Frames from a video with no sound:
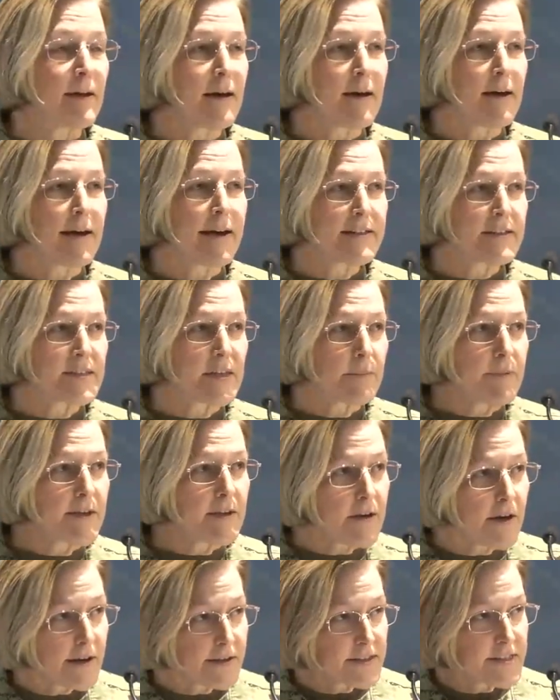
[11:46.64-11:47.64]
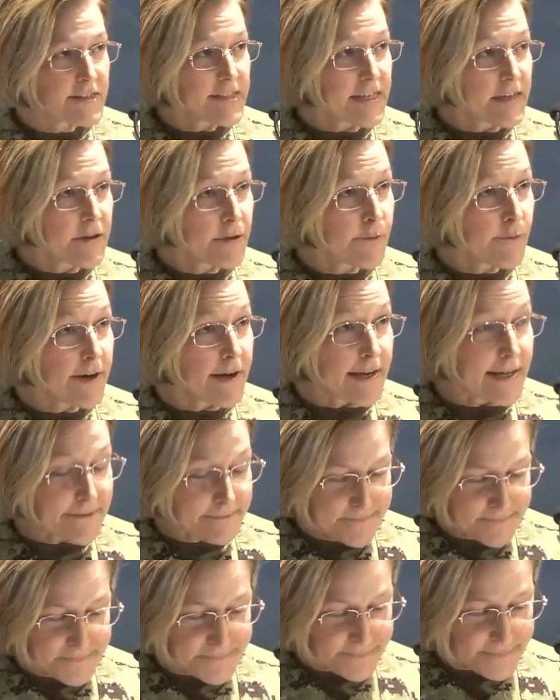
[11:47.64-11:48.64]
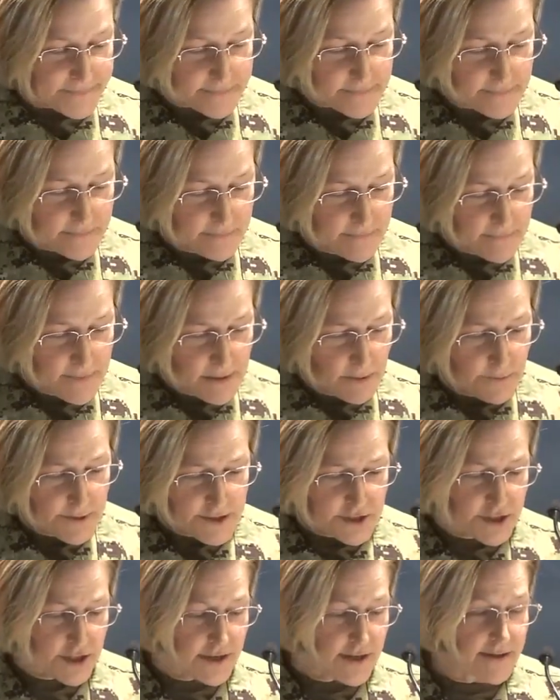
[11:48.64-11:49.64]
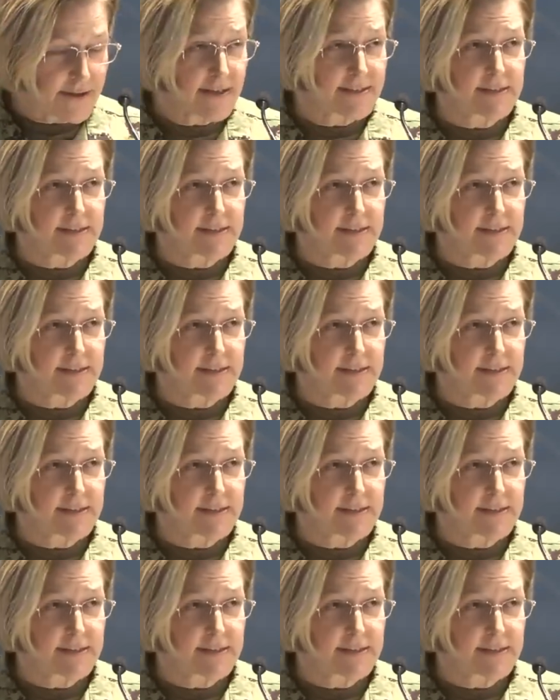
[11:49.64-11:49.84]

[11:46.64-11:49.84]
uh, as something called C3, which uh,